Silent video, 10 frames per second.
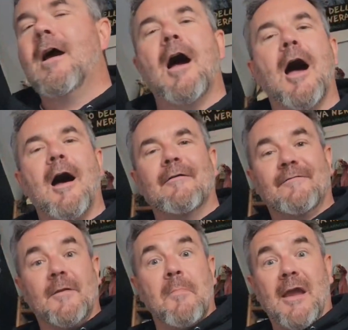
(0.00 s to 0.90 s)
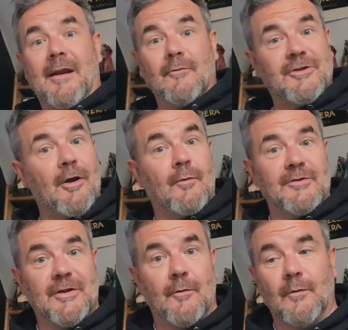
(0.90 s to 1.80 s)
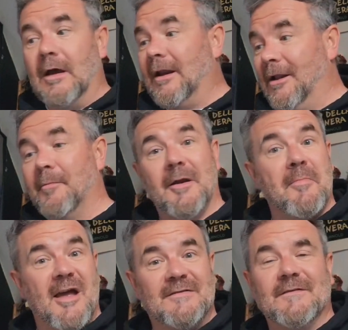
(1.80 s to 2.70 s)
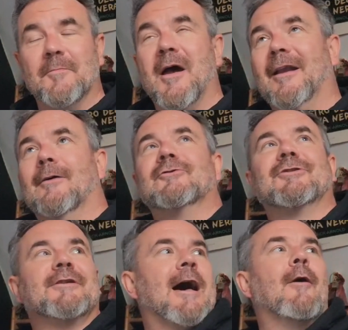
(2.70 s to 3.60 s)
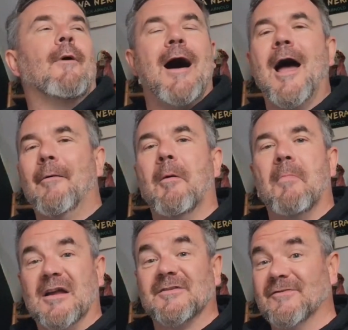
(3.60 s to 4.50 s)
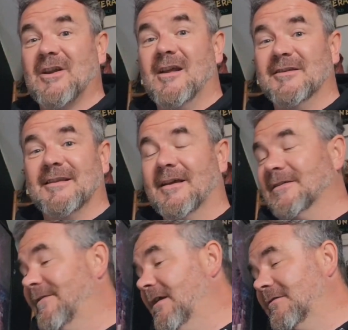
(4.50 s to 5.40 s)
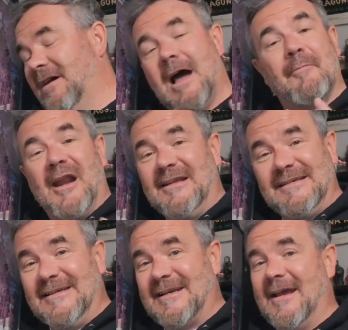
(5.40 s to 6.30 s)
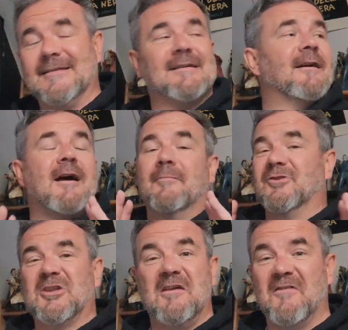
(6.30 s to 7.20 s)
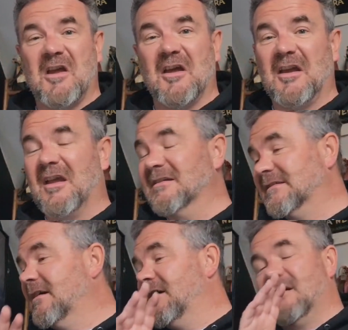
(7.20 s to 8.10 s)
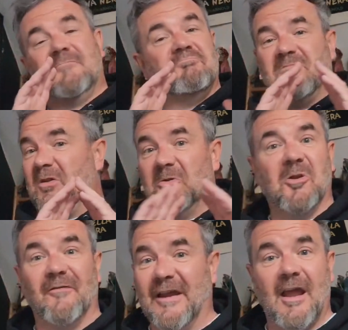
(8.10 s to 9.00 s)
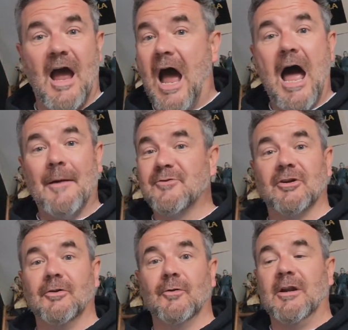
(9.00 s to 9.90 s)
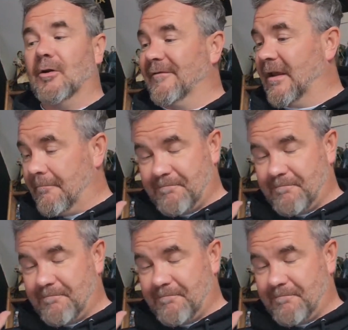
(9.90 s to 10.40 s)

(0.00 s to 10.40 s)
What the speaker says: For the main house, they always do a little bit of merch for the main house. Now, I am a massive Stranger Things fan. I'm an 80s kid. I'm a Stephen King kid. Love it. Absolutely love it.